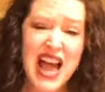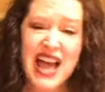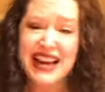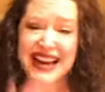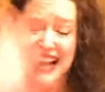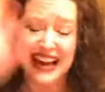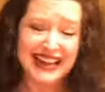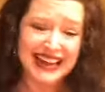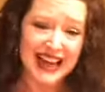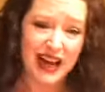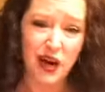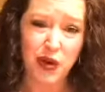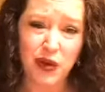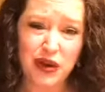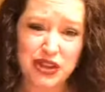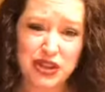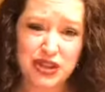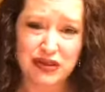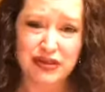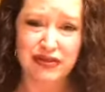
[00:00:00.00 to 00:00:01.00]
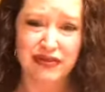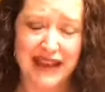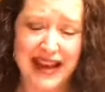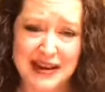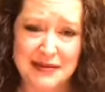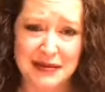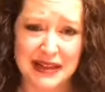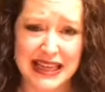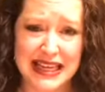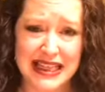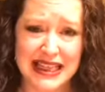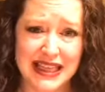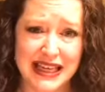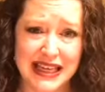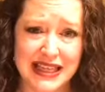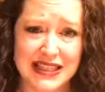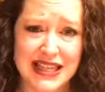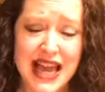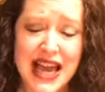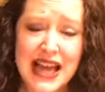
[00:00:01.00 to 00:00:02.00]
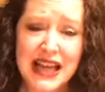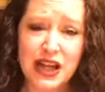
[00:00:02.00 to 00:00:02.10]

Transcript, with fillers: not caring what your family thinks.